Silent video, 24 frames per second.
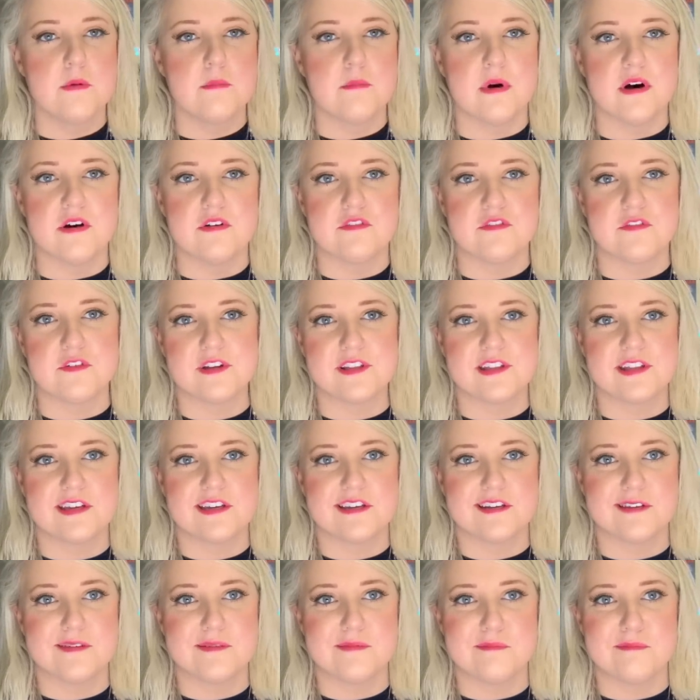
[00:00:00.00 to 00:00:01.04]
But for
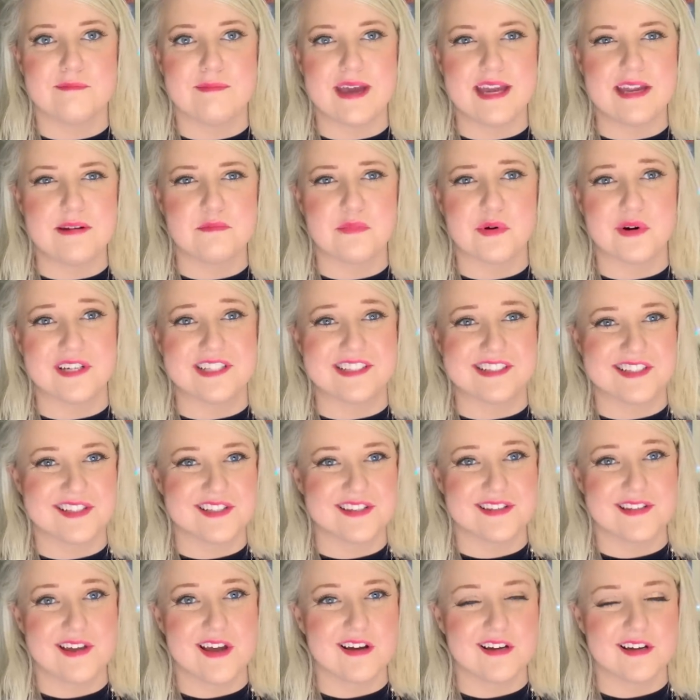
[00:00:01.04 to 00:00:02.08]
the main point,
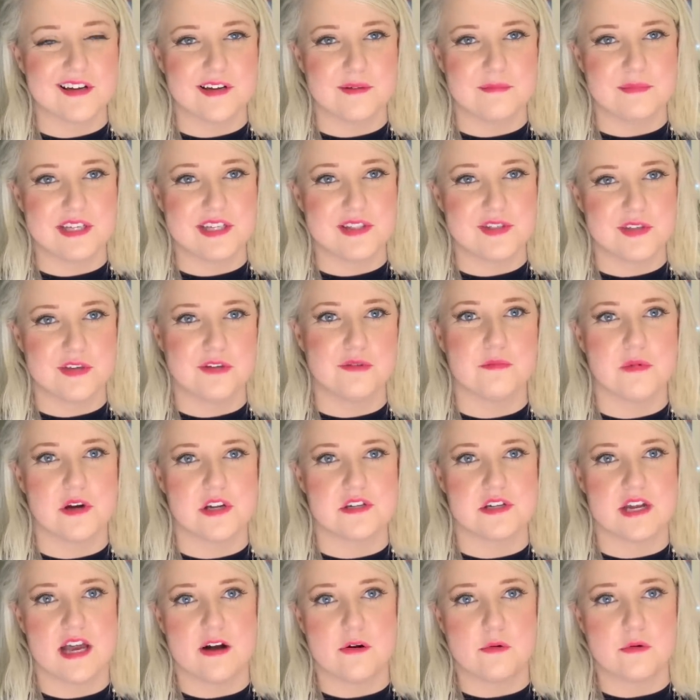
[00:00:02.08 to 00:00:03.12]
there's not going to be too
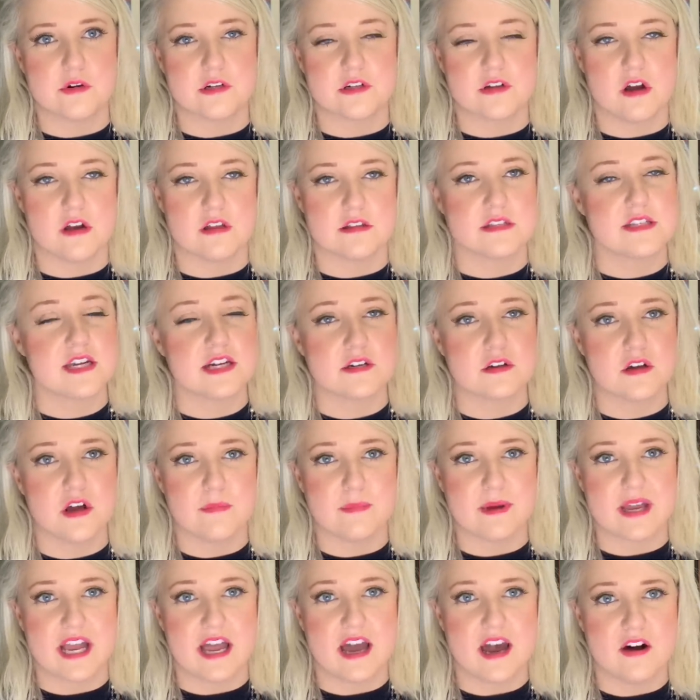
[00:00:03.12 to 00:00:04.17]
much L word content
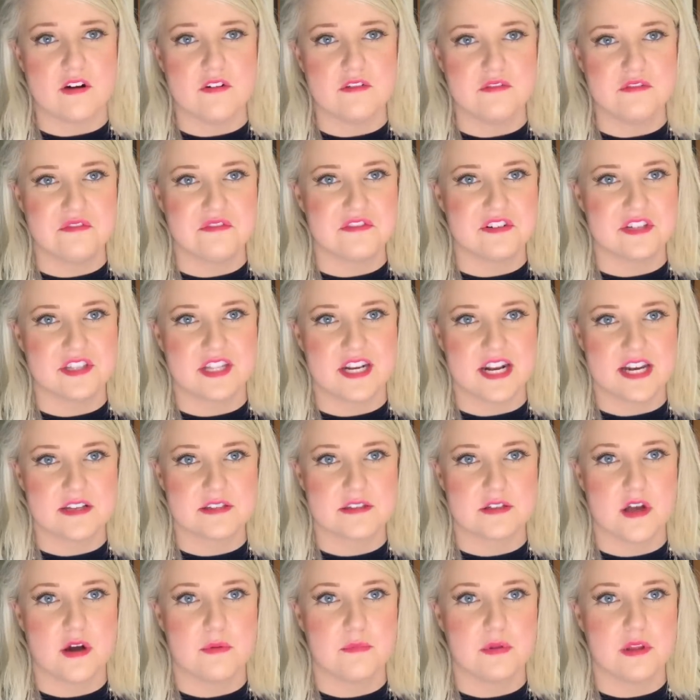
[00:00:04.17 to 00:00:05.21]
coming out for the next
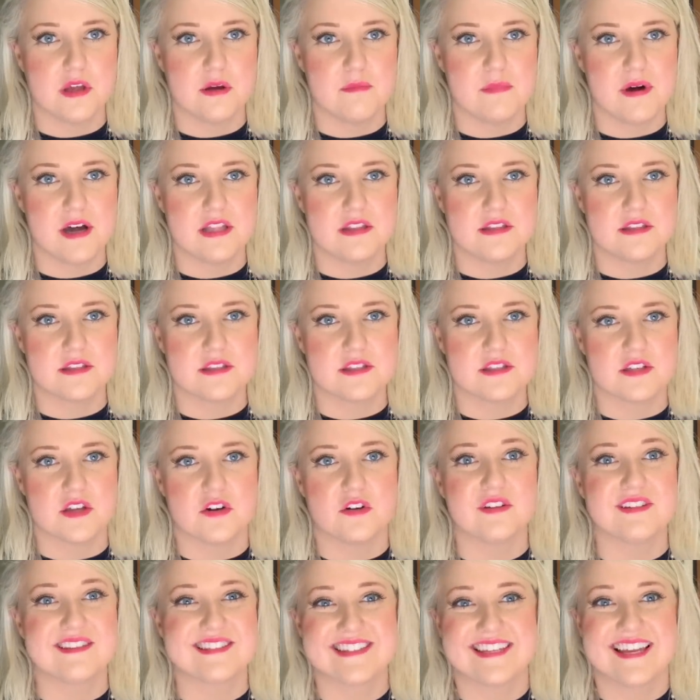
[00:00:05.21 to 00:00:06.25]
couple of months,
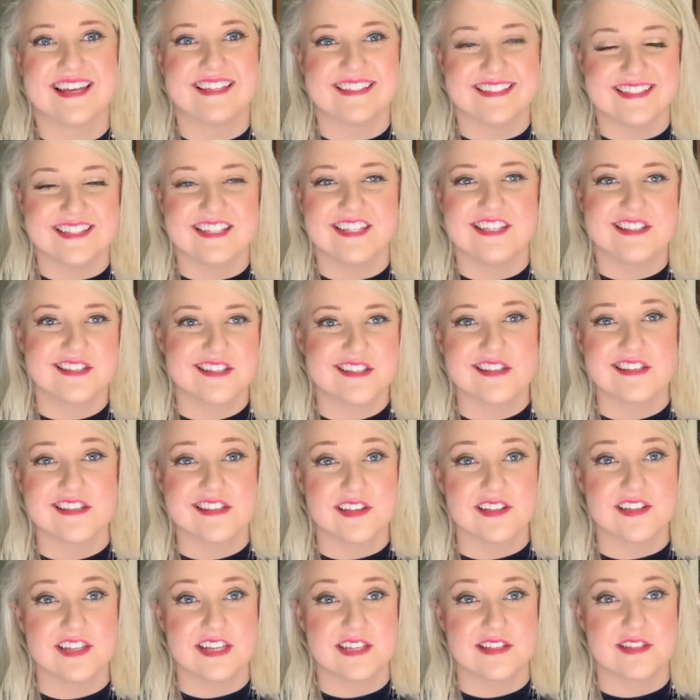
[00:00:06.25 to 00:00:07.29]
or at least
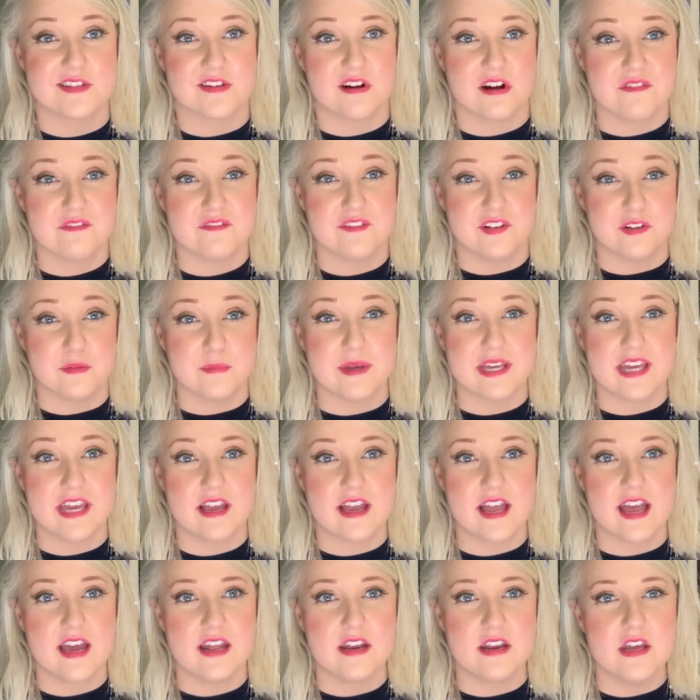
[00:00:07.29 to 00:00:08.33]
until they start filming
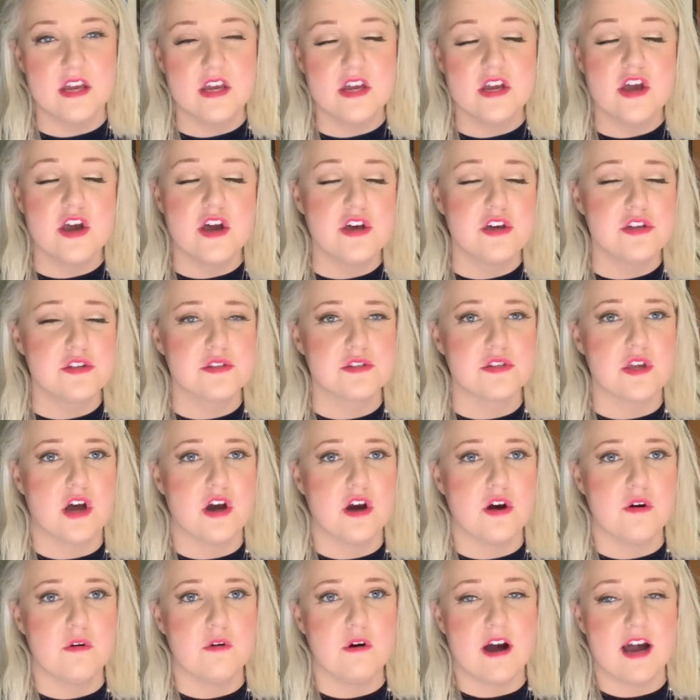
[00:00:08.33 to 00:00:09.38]
again.
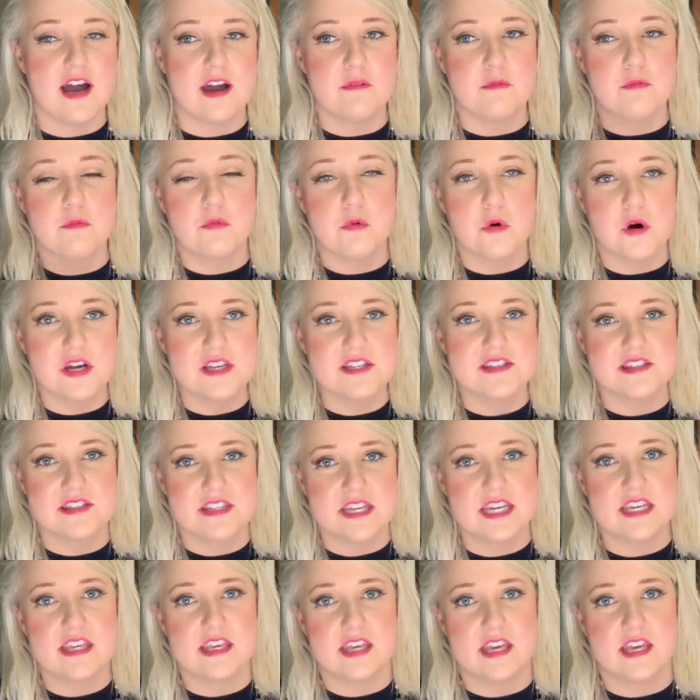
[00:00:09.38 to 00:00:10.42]
So I was
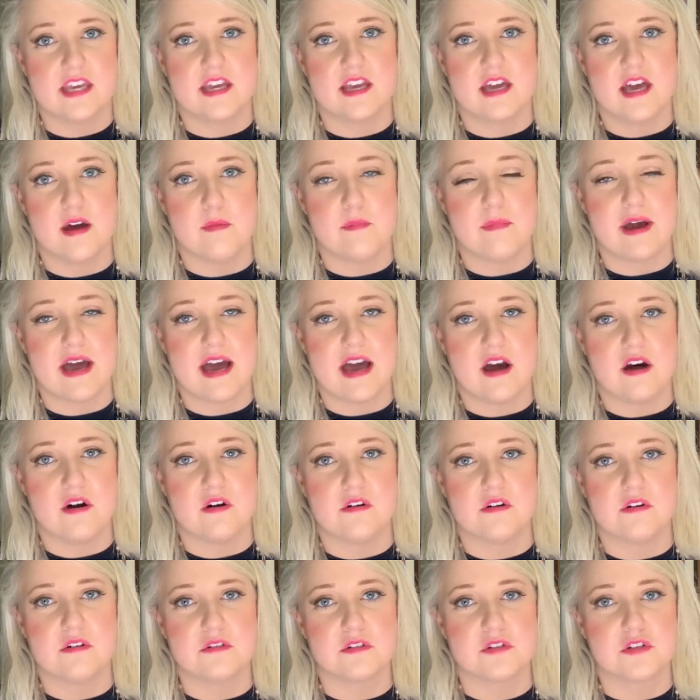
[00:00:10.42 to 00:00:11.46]
thinking
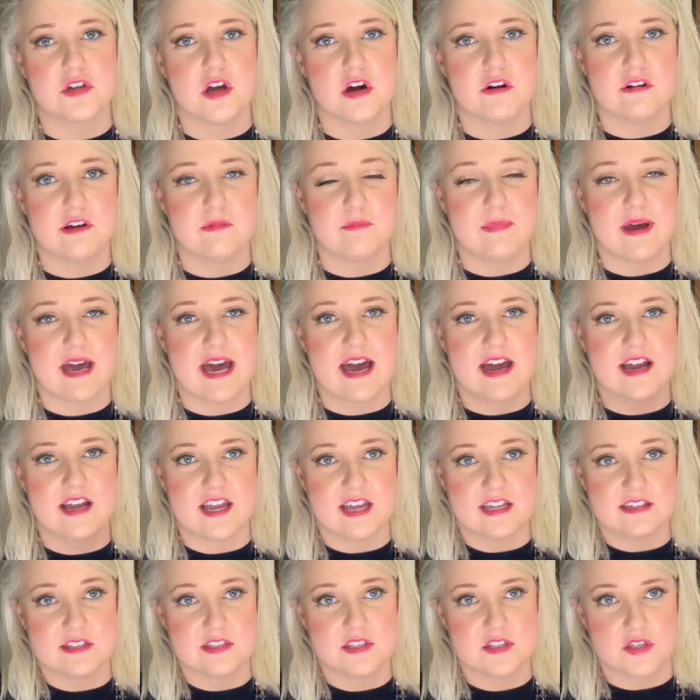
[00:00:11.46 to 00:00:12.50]
about going back
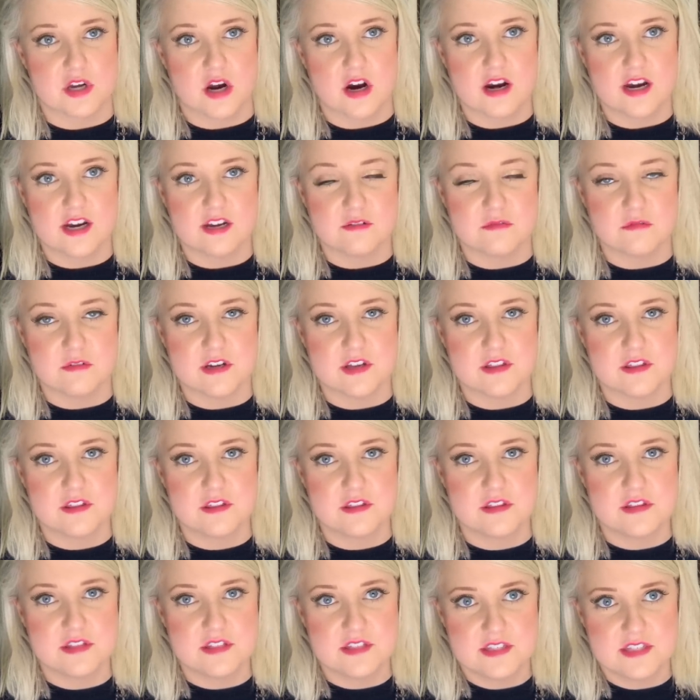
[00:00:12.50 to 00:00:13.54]
and starting with
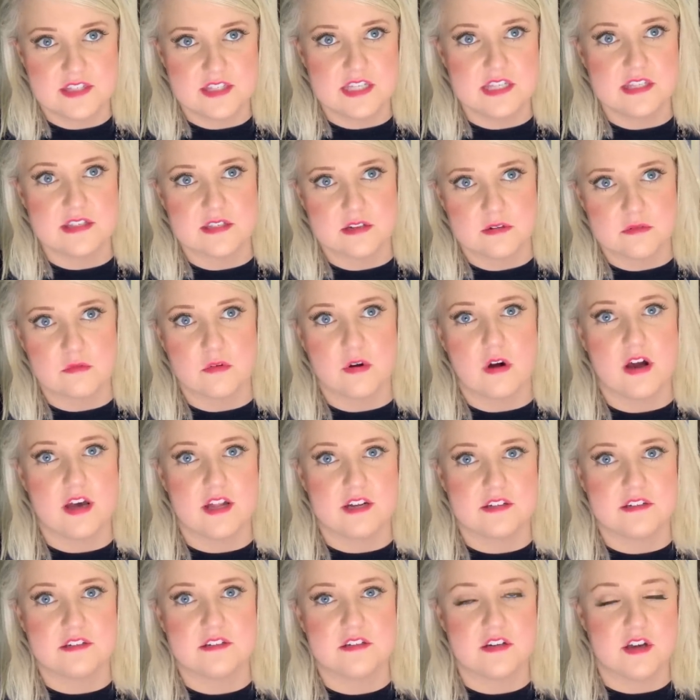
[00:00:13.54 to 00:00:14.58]
season
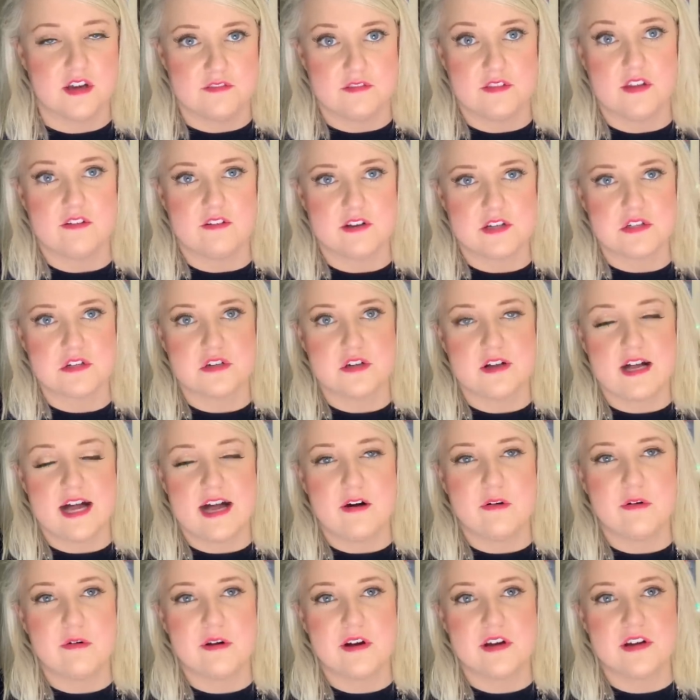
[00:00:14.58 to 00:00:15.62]
one of the original
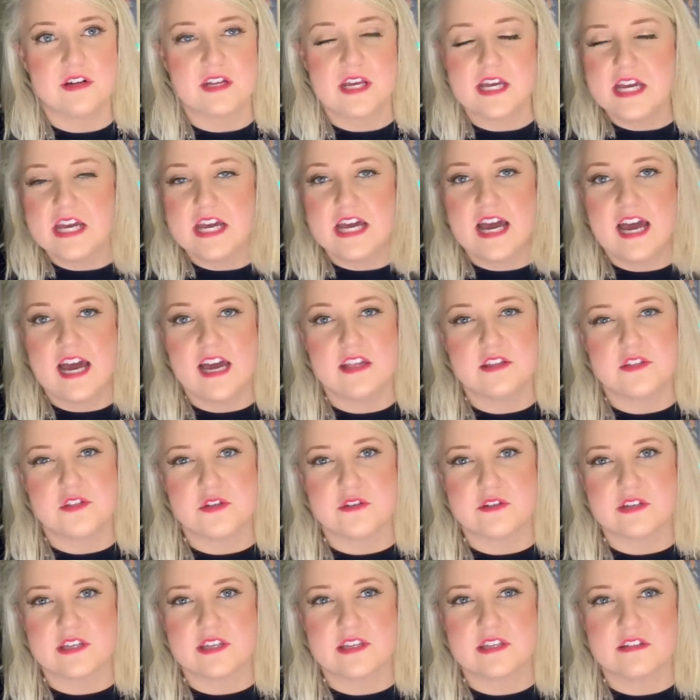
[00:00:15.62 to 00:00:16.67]
L word and
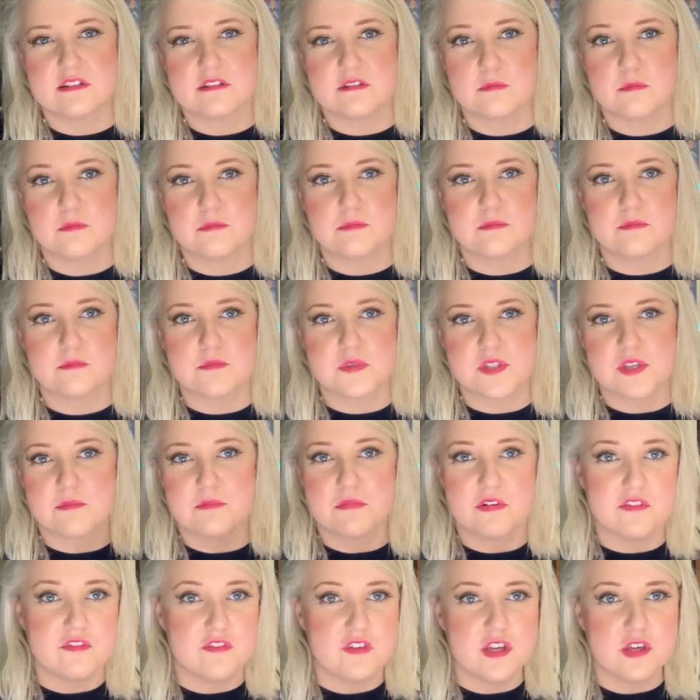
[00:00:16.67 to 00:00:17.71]
doing some
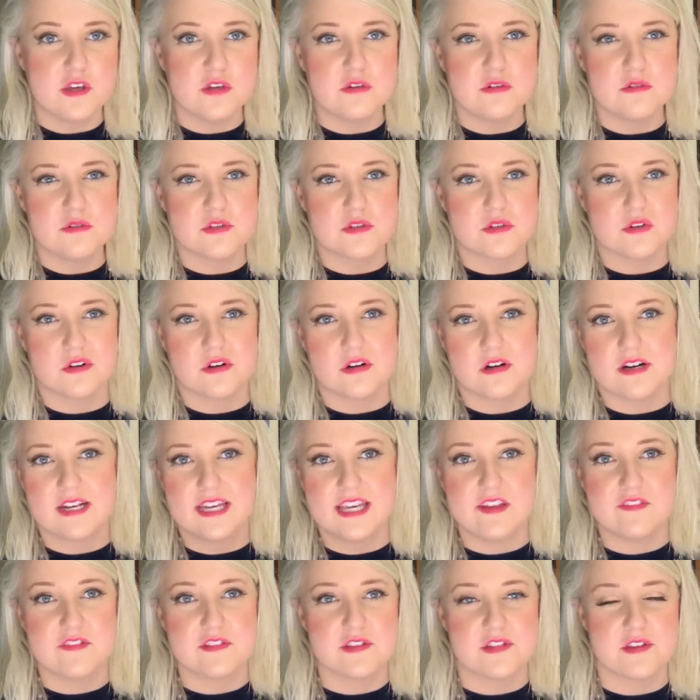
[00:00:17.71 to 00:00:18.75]
reviews or
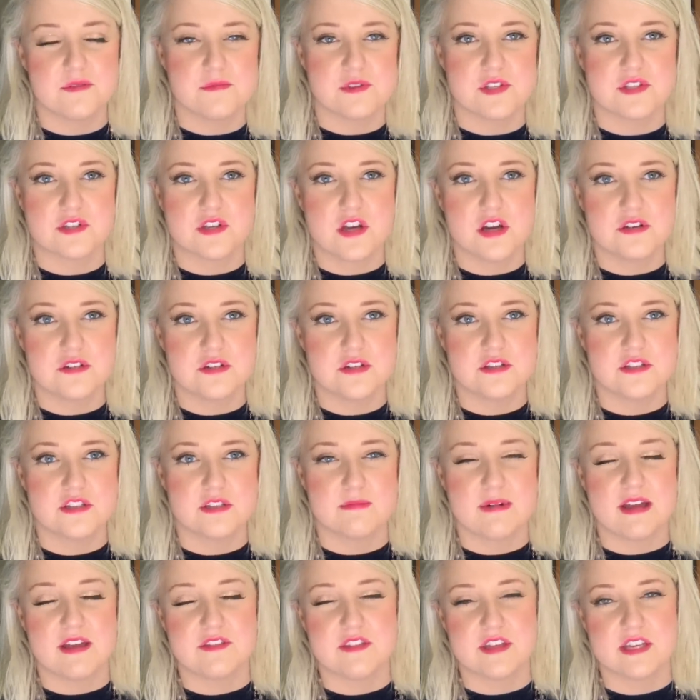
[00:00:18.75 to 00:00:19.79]
even some discussions
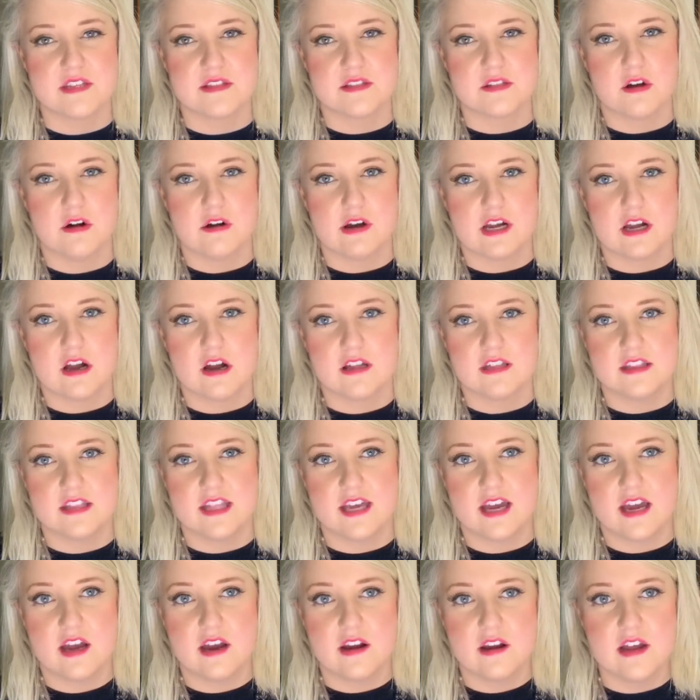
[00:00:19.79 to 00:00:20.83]
about things going on
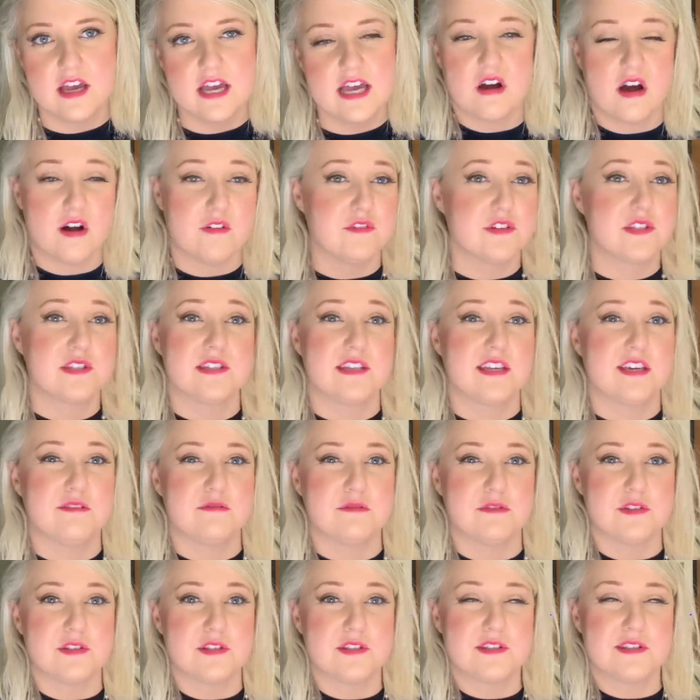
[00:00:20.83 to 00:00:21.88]
there. Obviously it
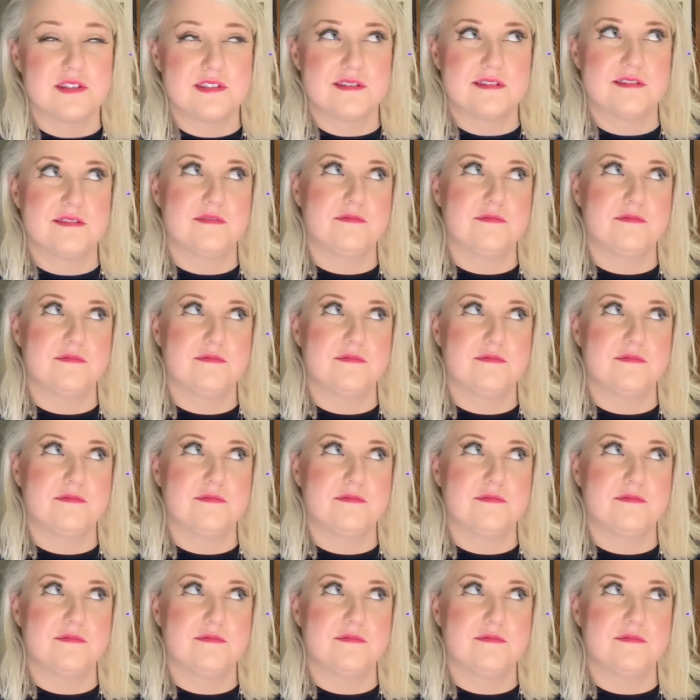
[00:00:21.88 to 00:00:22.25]
was